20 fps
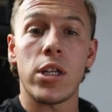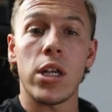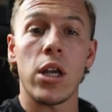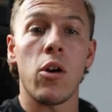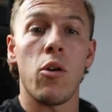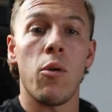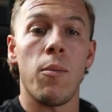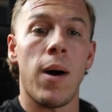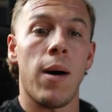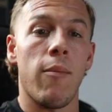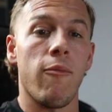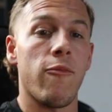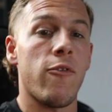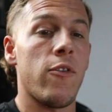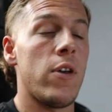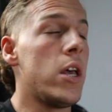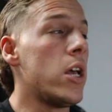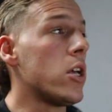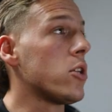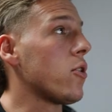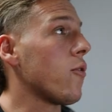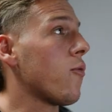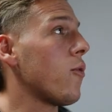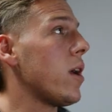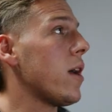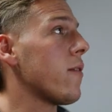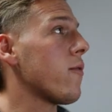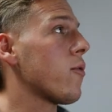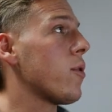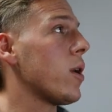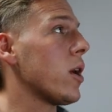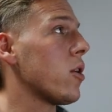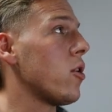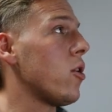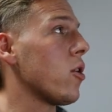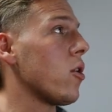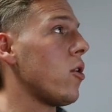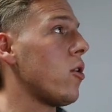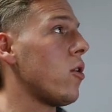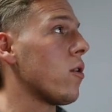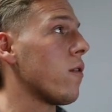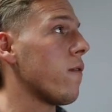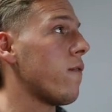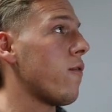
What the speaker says: single month. So if we have a quick look on